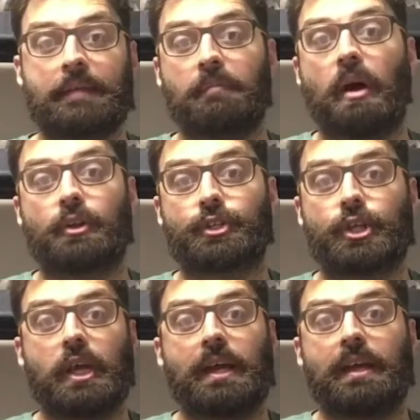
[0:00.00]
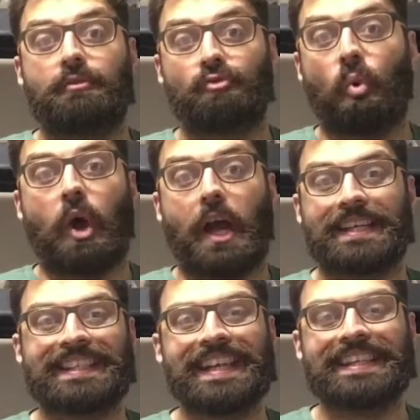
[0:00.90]
In March,
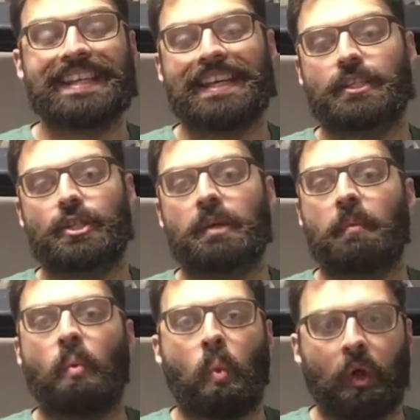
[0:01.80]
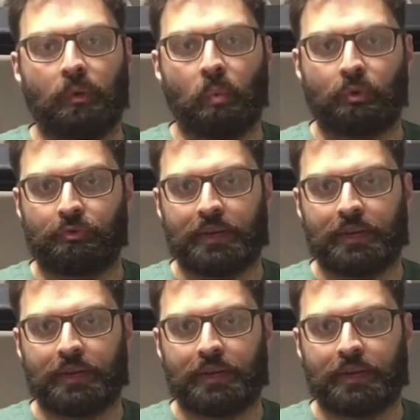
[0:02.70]
Rawhide Kid issue number 1 was